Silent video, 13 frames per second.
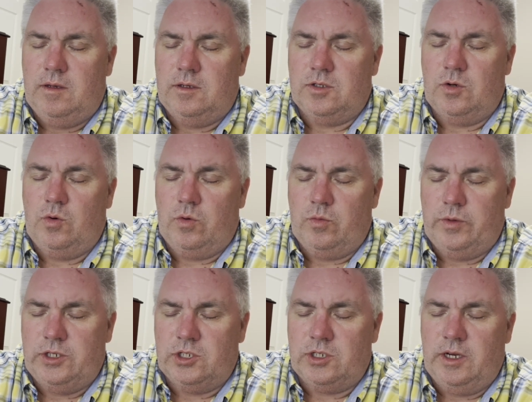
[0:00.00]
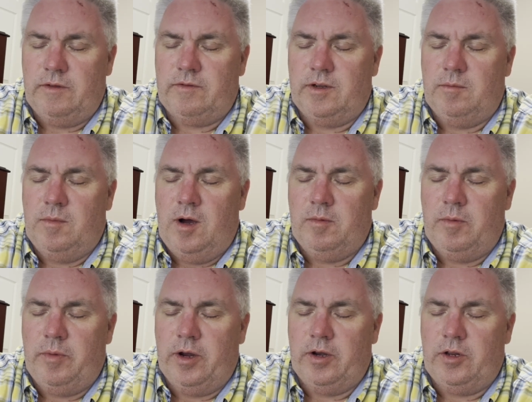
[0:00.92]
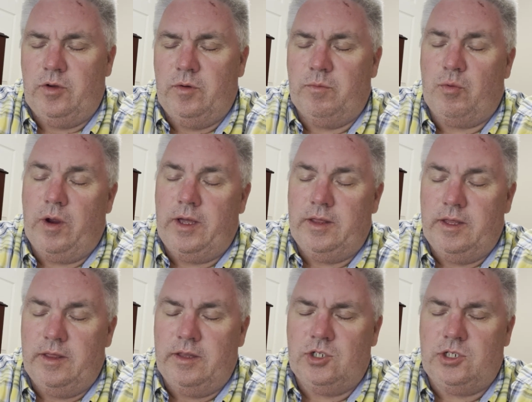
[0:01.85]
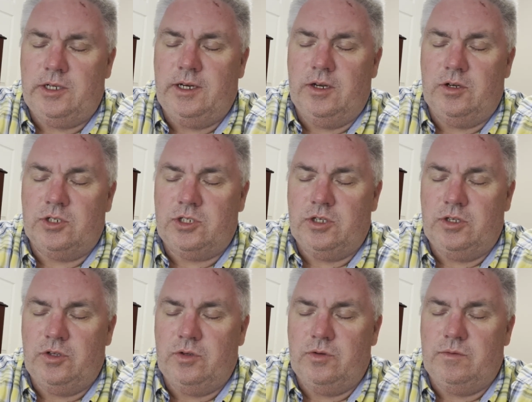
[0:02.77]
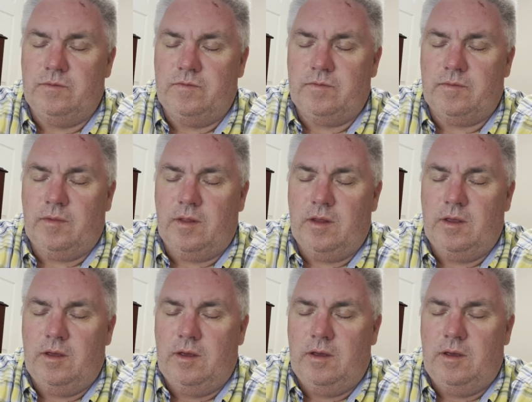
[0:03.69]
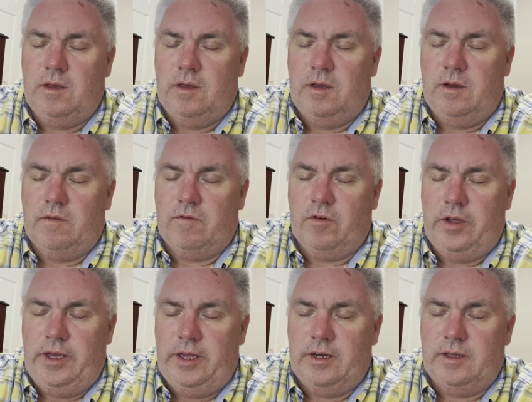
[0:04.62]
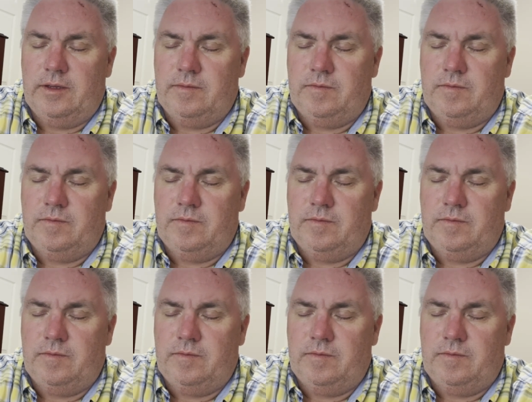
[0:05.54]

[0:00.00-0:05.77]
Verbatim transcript: So, Lord, we just lift up Mama Bear to you and pray that she looks to you for healing.